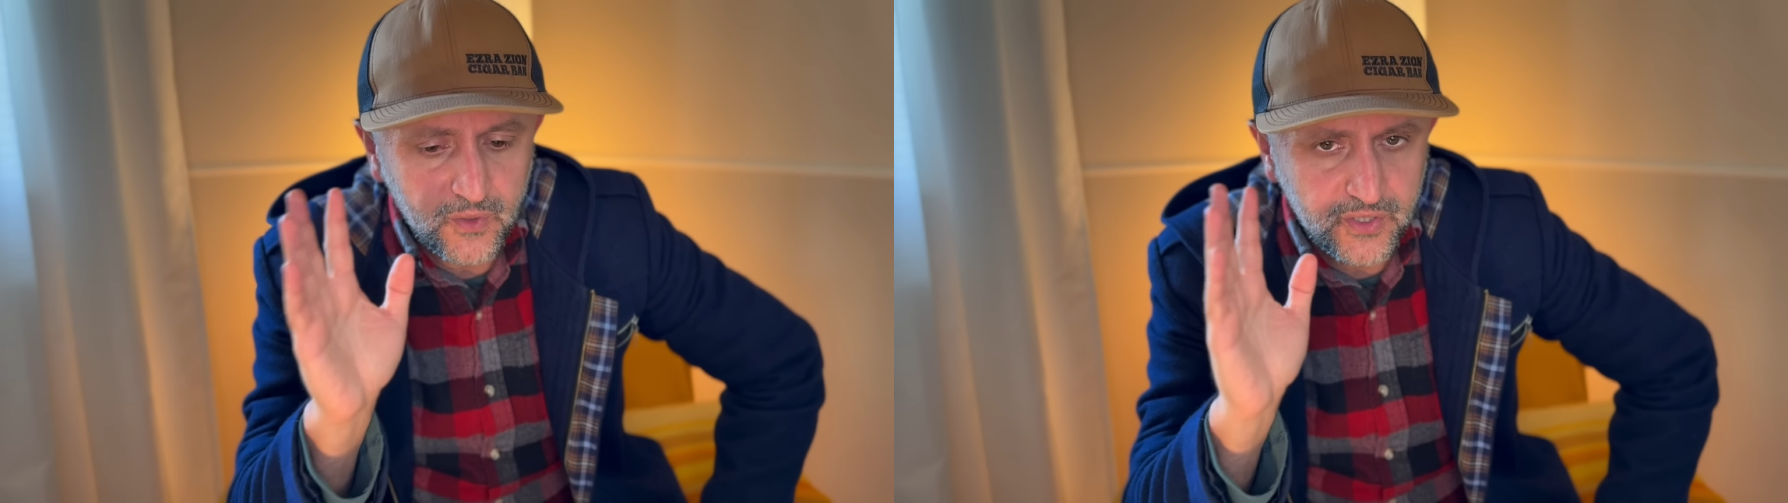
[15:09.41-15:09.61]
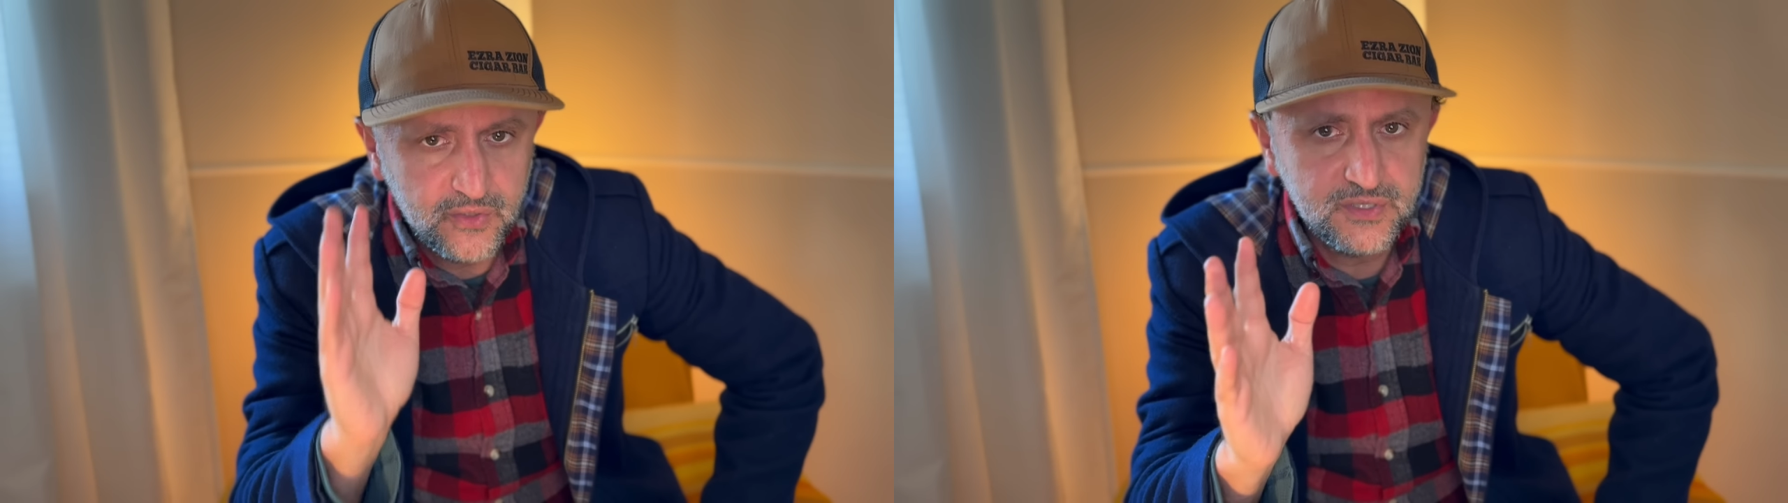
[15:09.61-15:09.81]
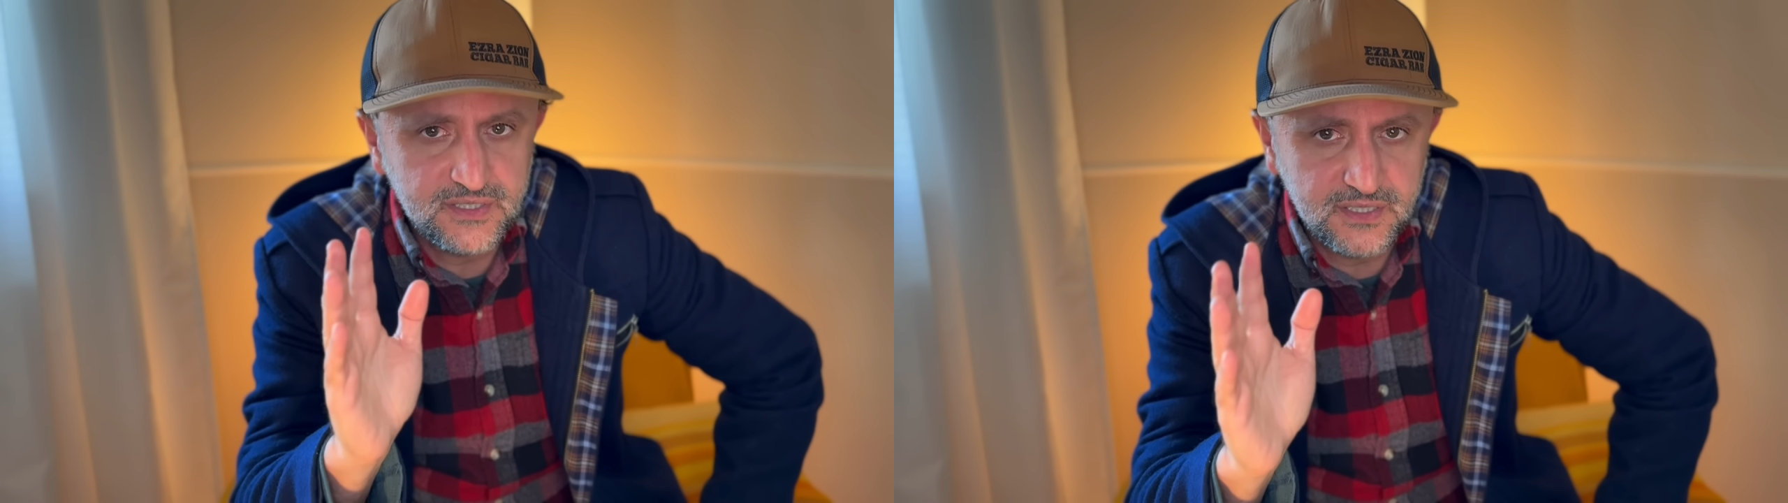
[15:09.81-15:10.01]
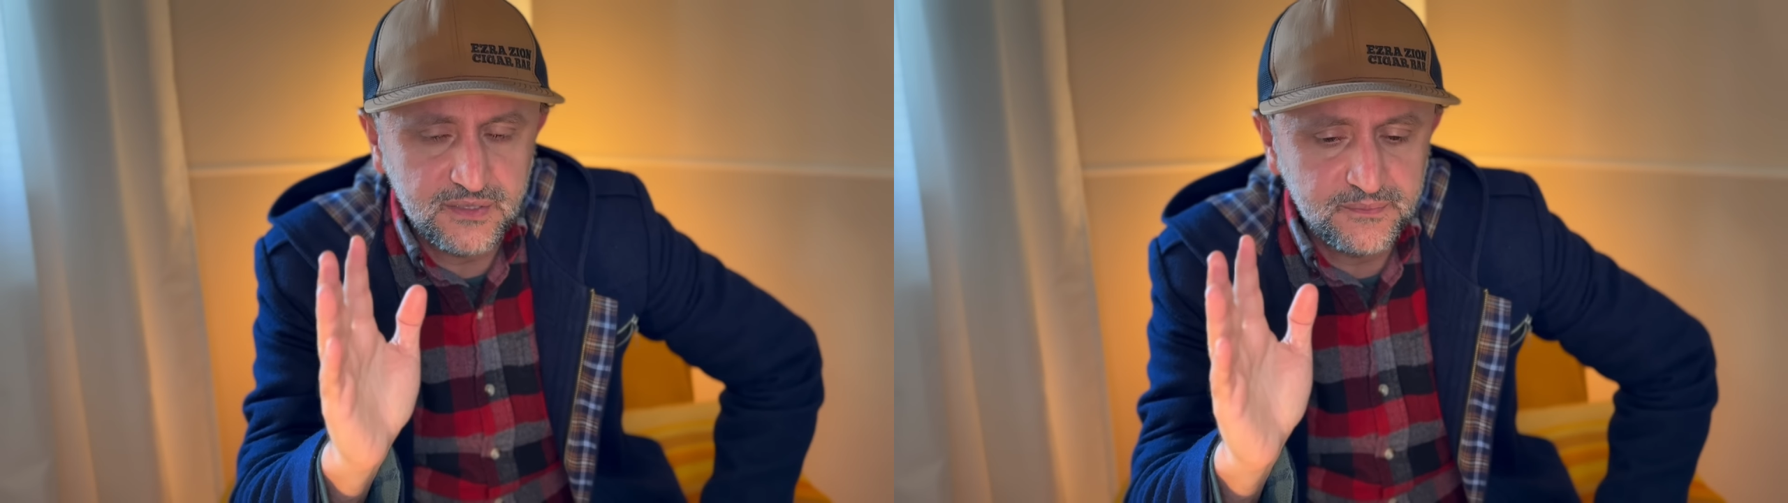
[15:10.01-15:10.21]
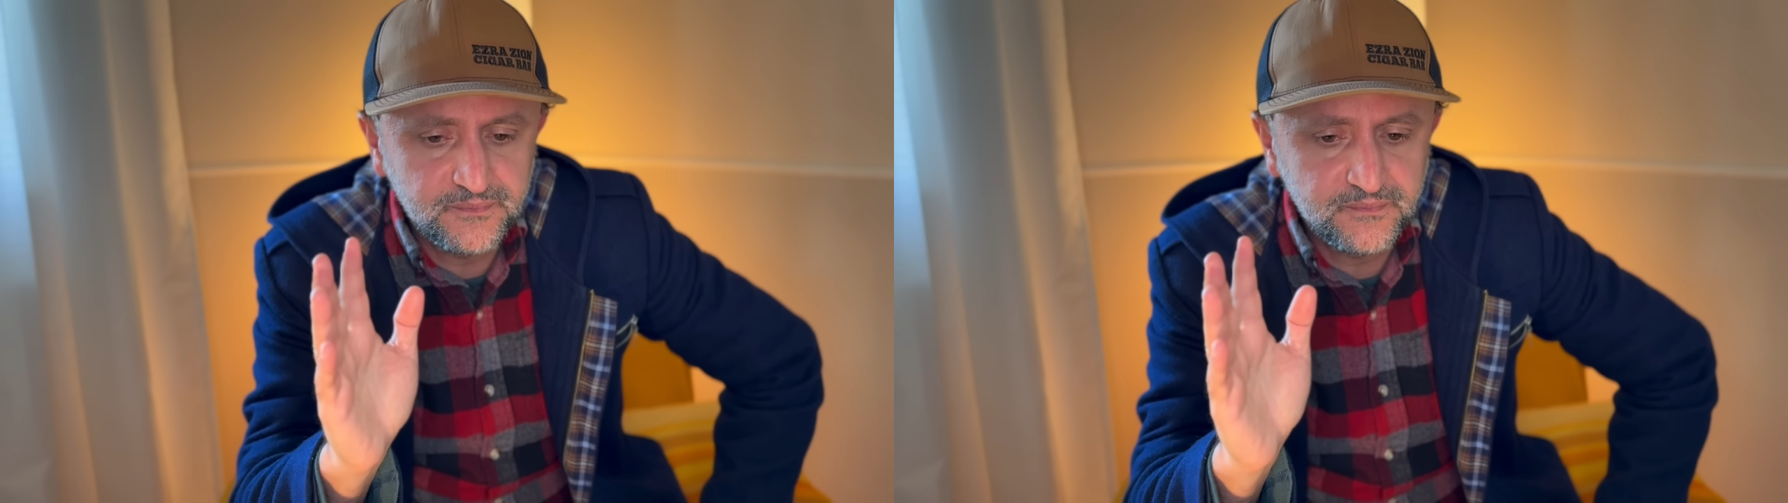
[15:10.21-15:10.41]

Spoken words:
what you see.